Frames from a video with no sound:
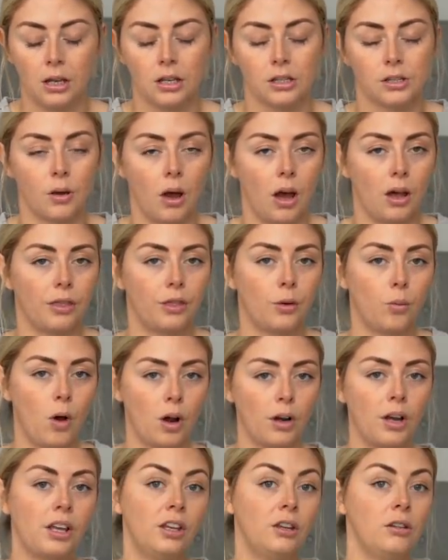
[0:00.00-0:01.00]
So the
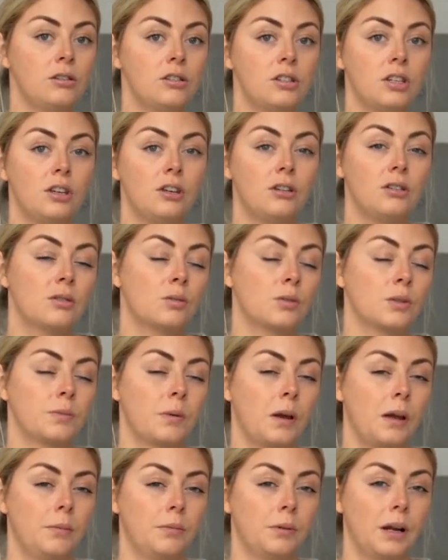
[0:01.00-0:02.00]
one I used to use was
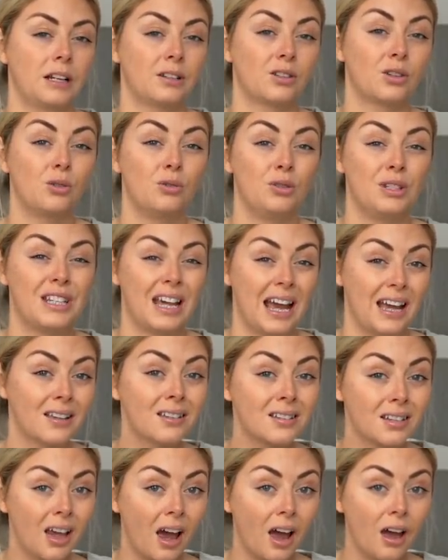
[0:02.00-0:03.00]
by a brand called
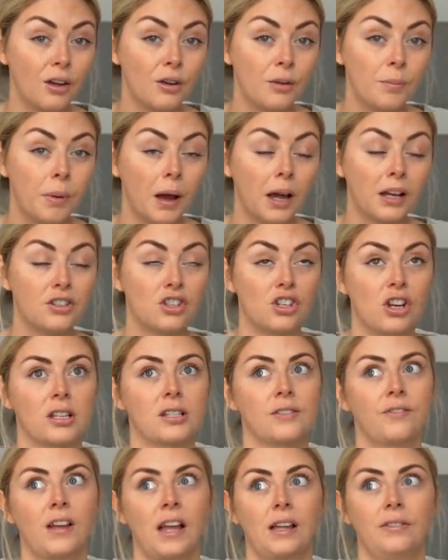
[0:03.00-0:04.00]
Dasco, but I
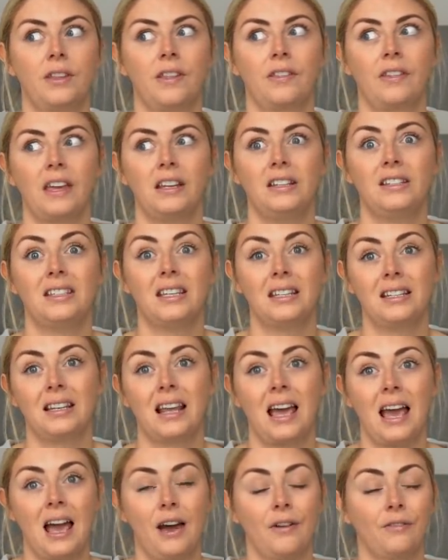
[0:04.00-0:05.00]
just found that they didn't
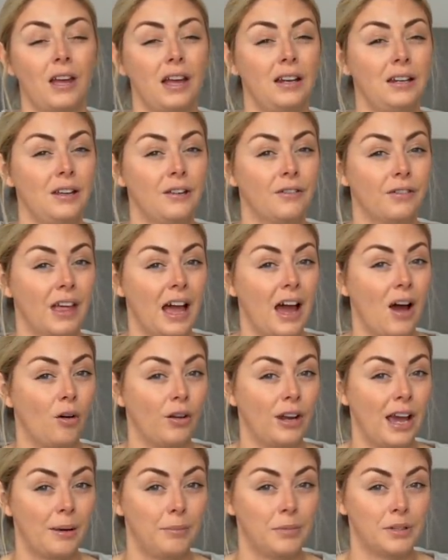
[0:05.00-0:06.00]
have any of that
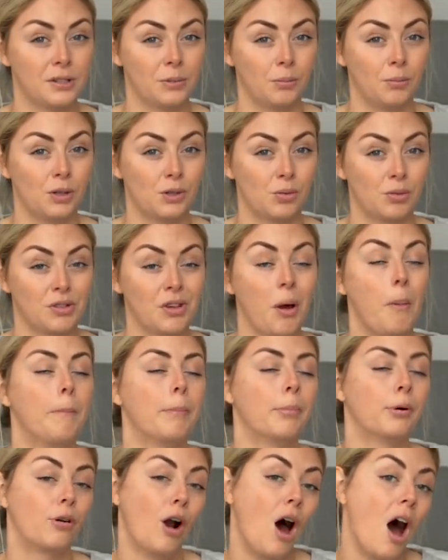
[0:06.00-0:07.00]
on Amazon, which was on
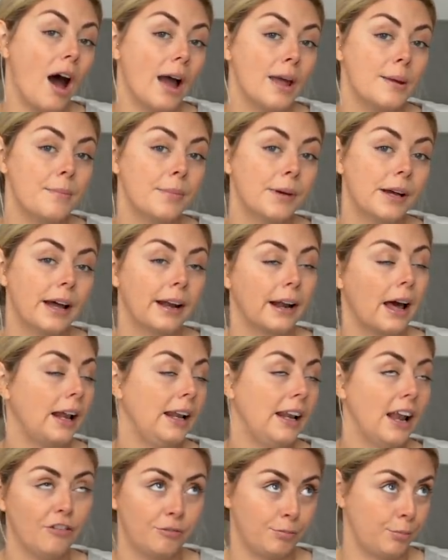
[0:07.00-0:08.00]
Prime. And I
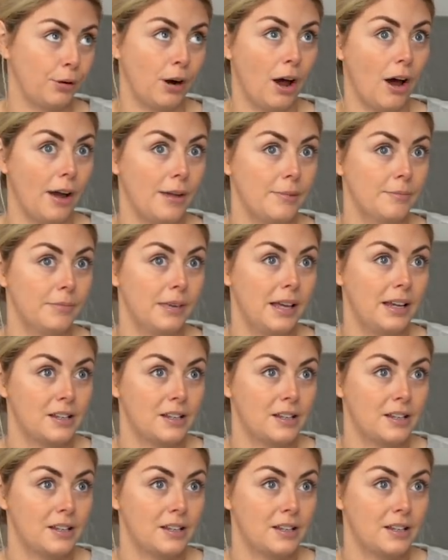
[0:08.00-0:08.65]
love Prime.